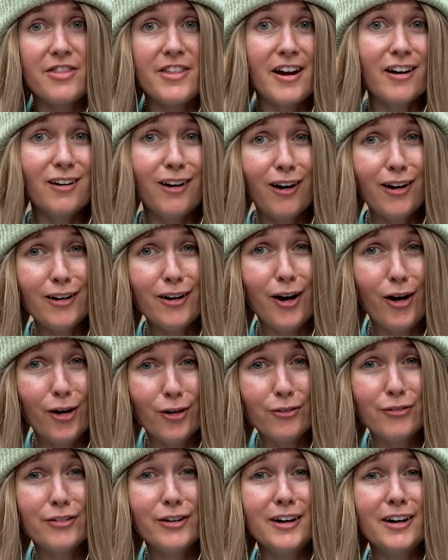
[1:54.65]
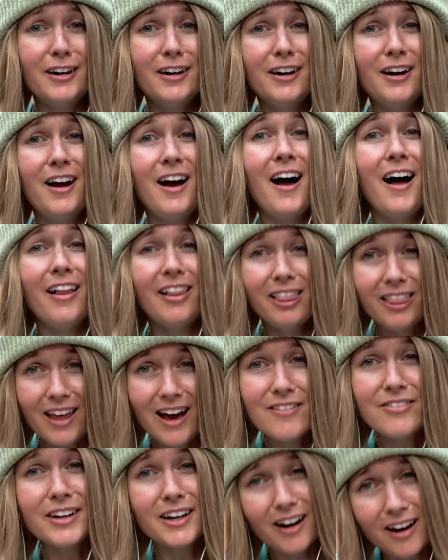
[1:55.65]
there are over
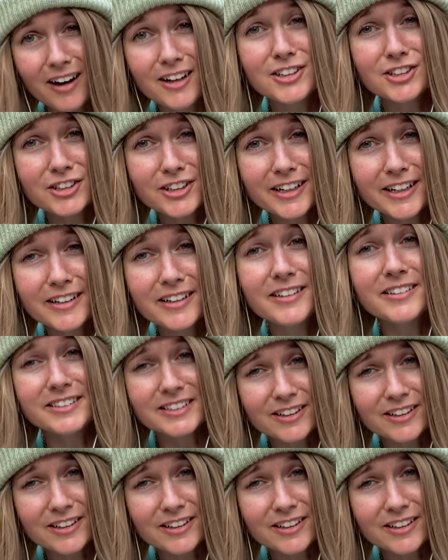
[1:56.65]
1,100